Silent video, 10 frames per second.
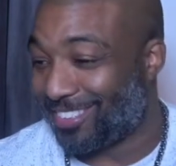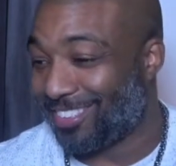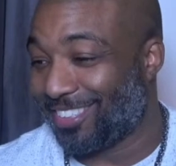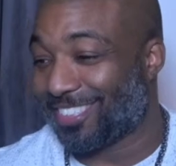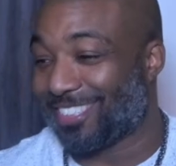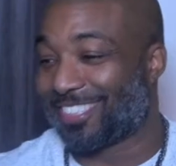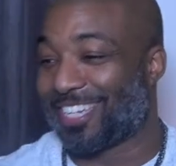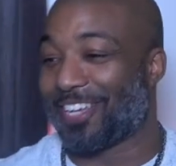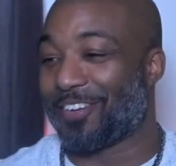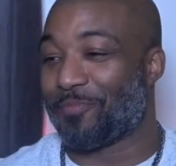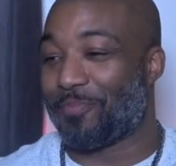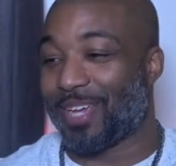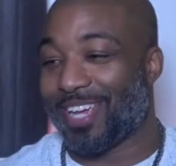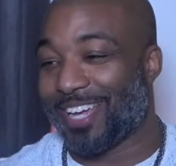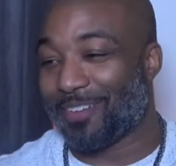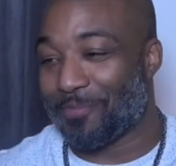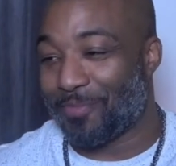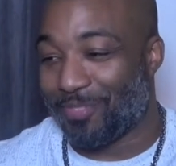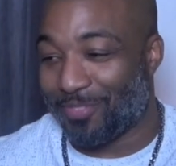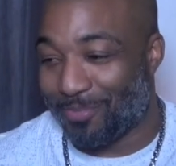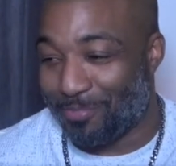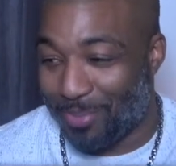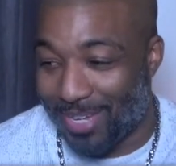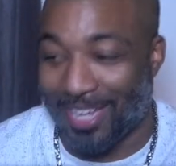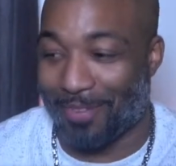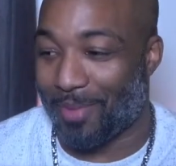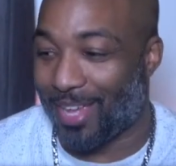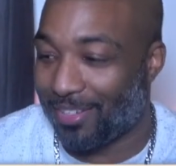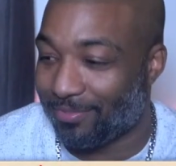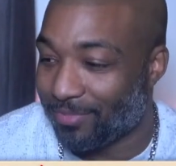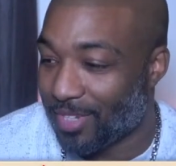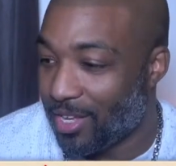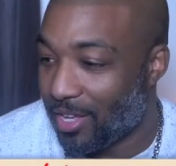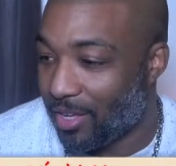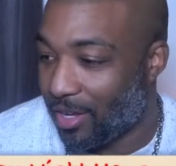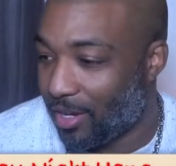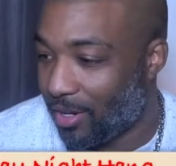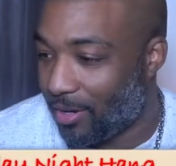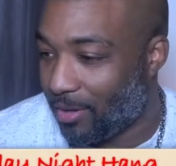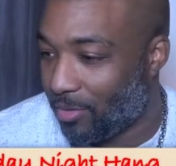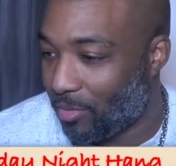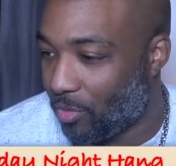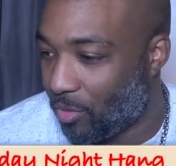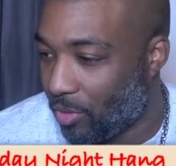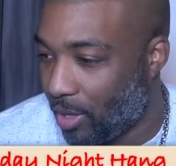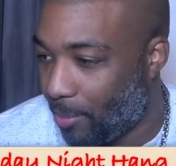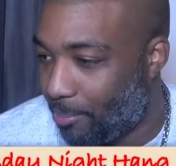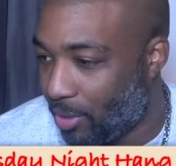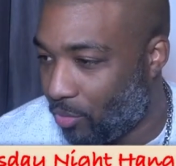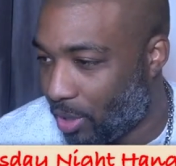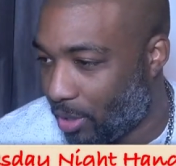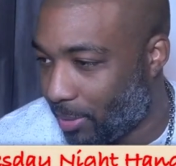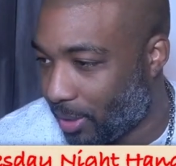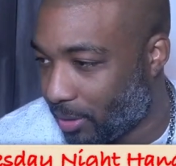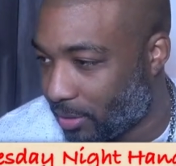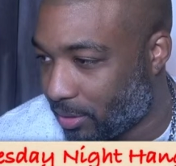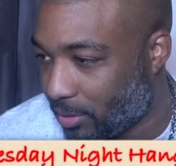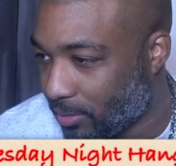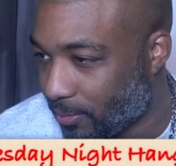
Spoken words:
This is getting big, man. I put what on my list?